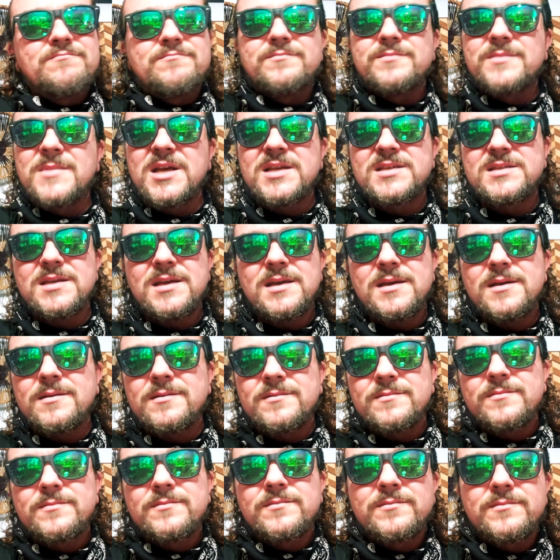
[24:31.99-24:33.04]
That's it.
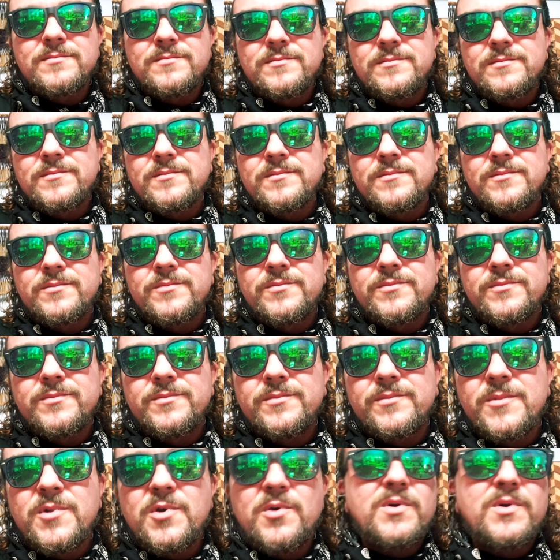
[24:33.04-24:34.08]

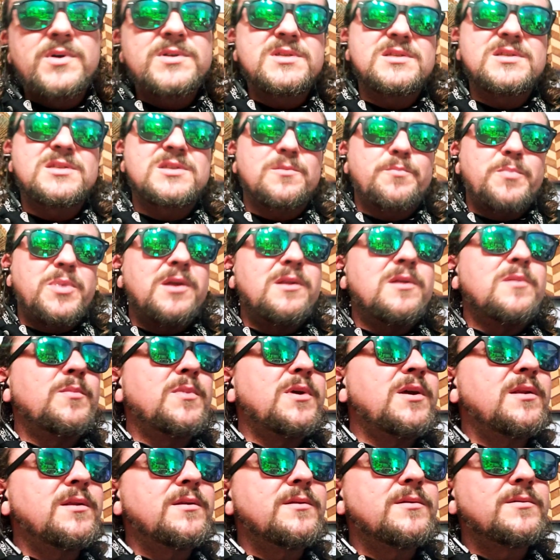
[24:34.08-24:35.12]
And what's this subpoena
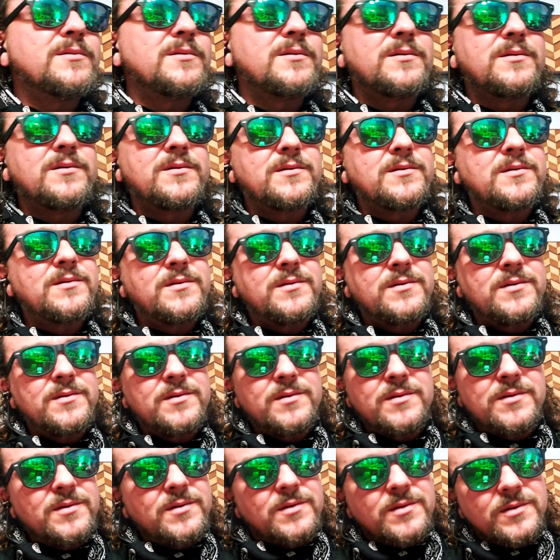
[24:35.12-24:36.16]
mean?
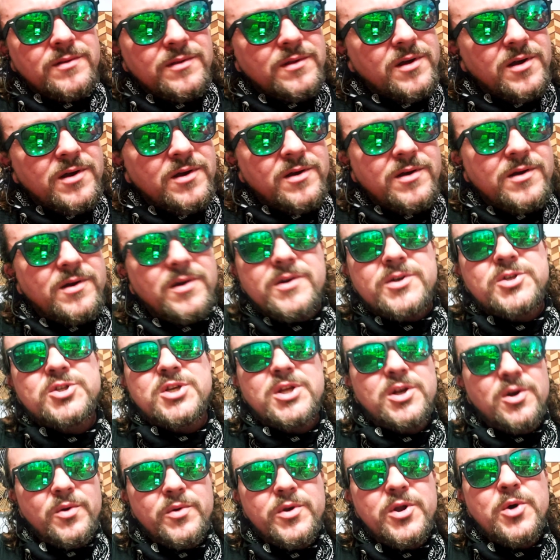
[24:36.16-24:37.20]
Nah, she
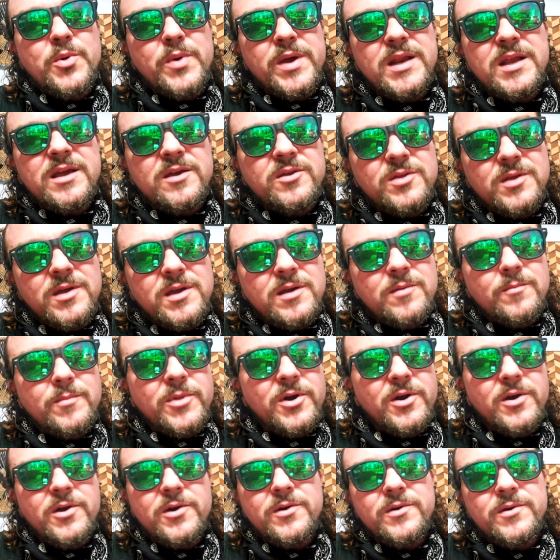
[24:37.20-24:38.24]
don't know anything,
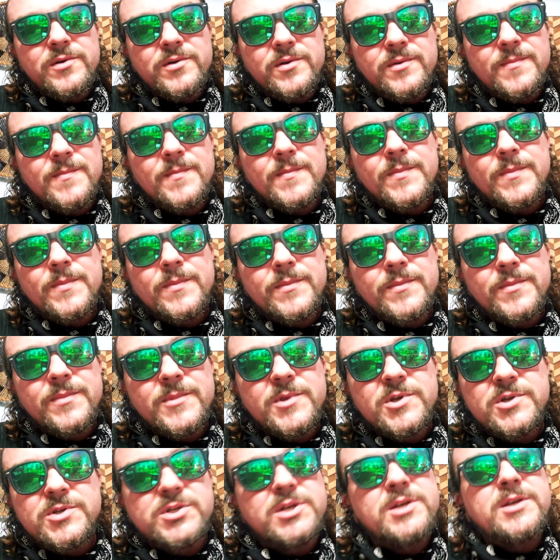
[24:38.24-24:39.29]
bro.
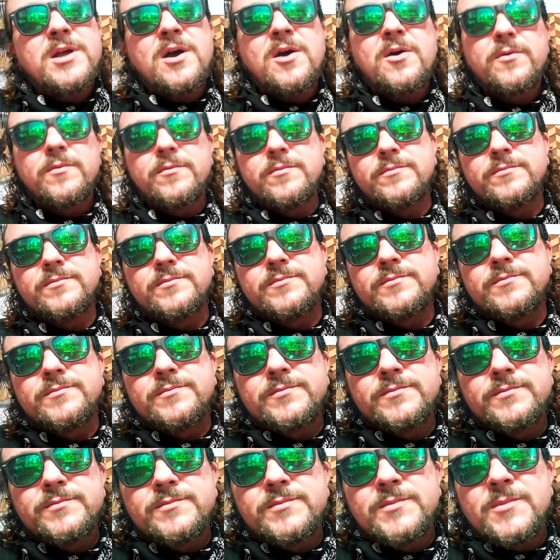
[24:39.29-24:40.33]
She don't.
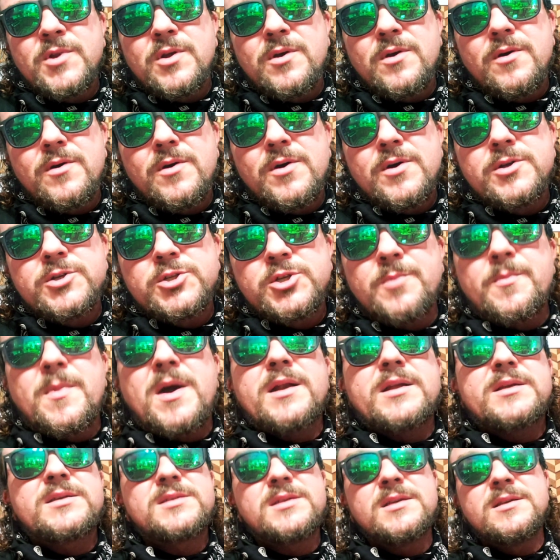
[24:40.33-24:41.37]
She might
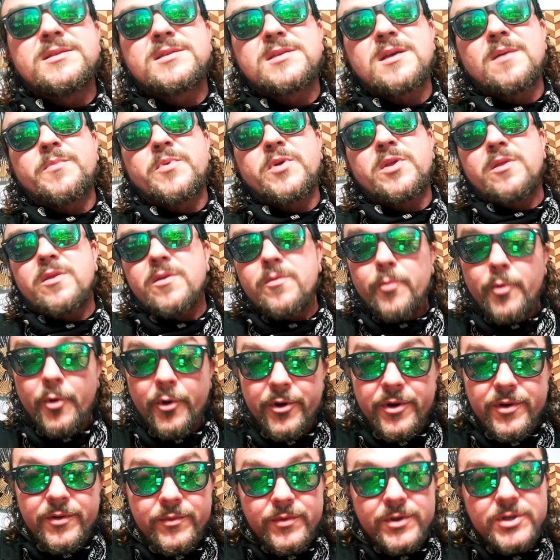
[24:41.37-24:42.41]
have seen something in the
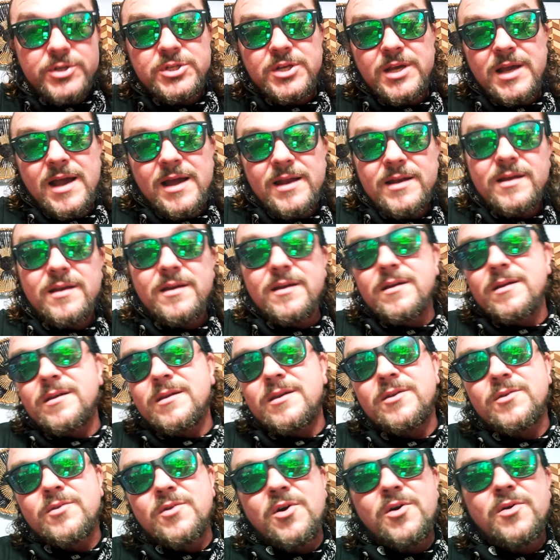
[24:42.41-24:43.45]
morning when she had to,
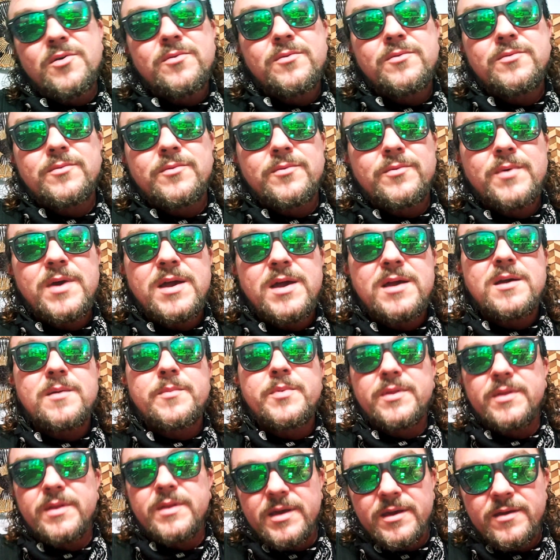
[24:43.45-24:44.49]
you know, wake up
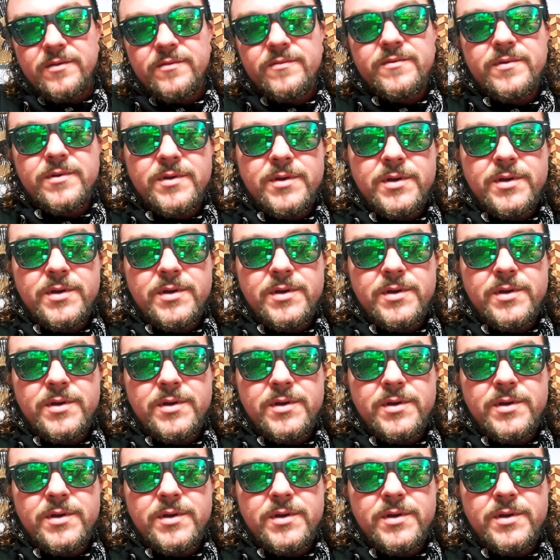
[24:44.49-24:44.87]
and leave.